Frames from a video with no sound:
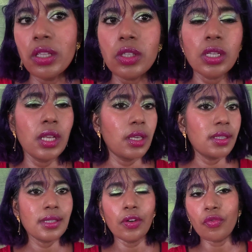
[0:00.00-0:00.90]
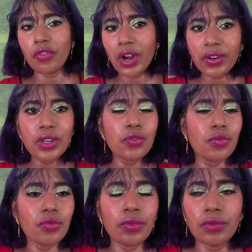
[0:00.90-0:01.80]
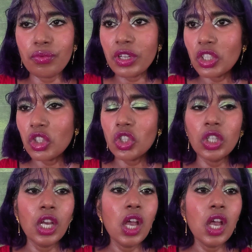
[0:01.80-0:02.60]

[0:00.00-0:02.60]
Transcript: It's a very rich,